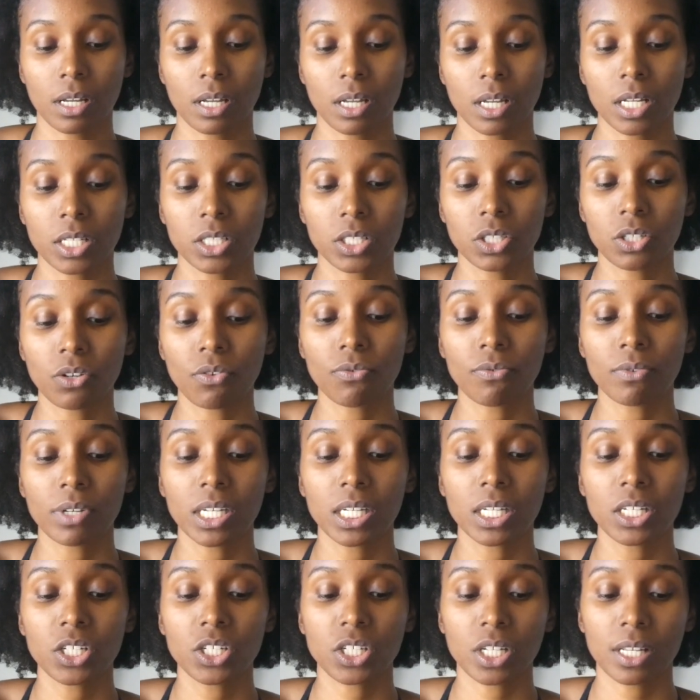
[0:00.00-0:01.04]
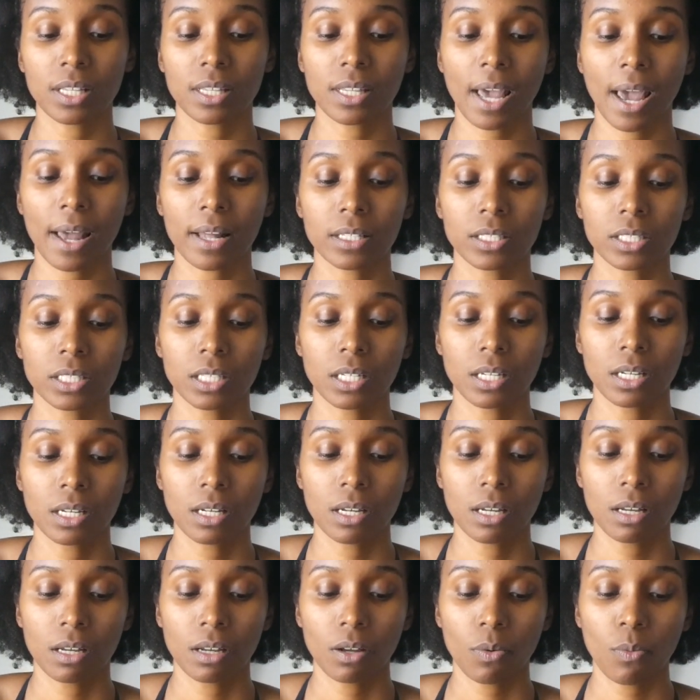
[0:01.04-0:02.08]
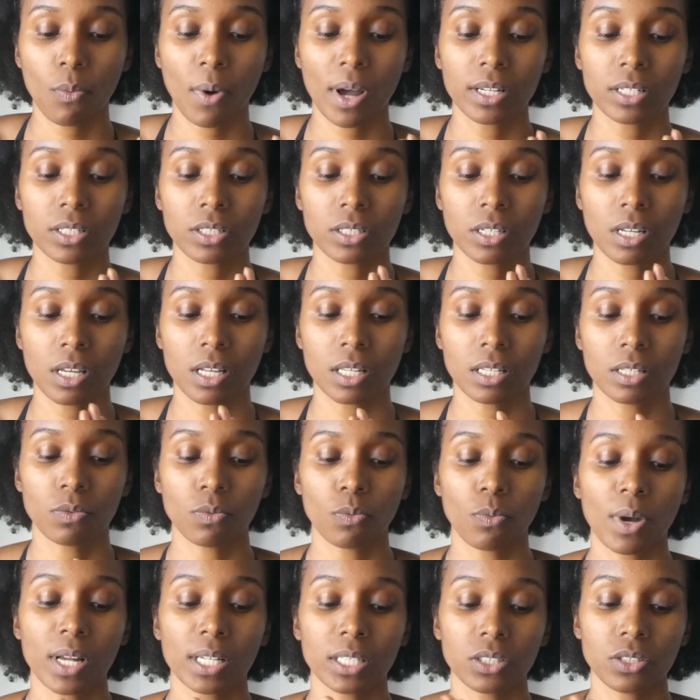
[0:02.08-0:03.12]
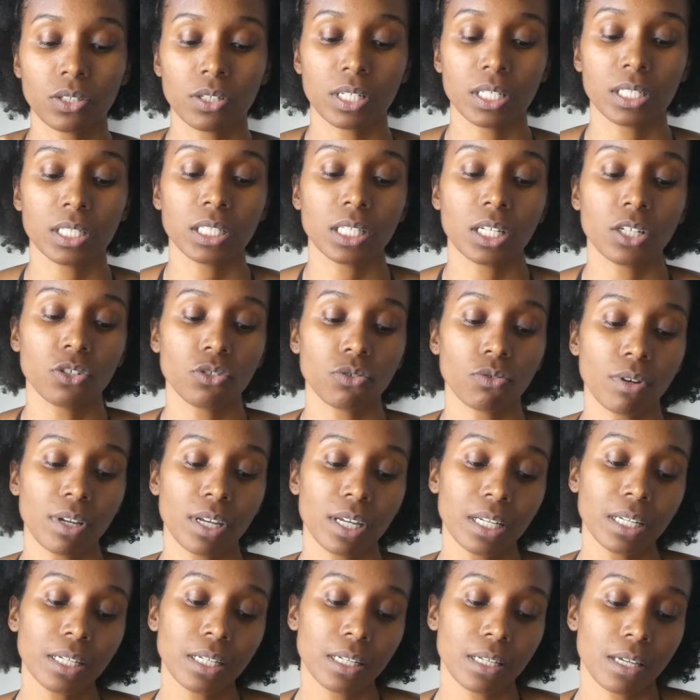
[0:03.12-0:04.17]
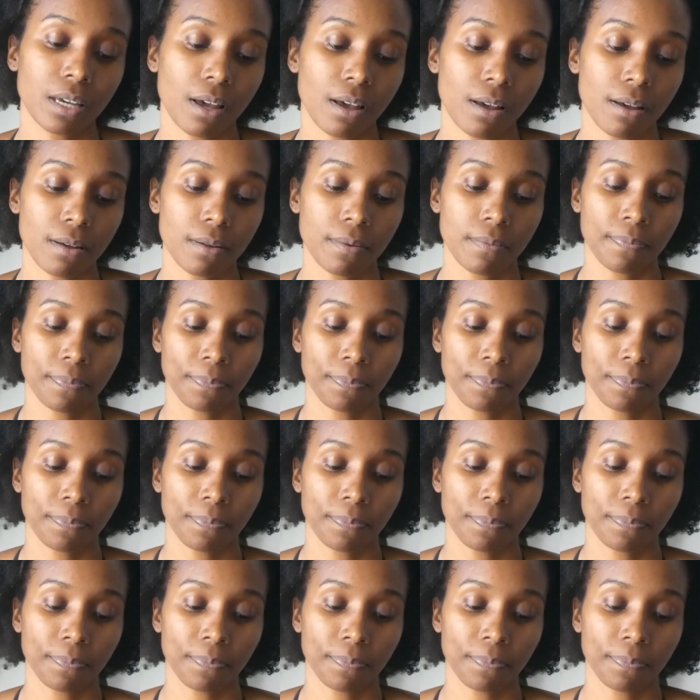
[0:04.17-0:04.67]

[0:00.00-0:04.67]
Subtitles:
It's a region that's in Western and Central India.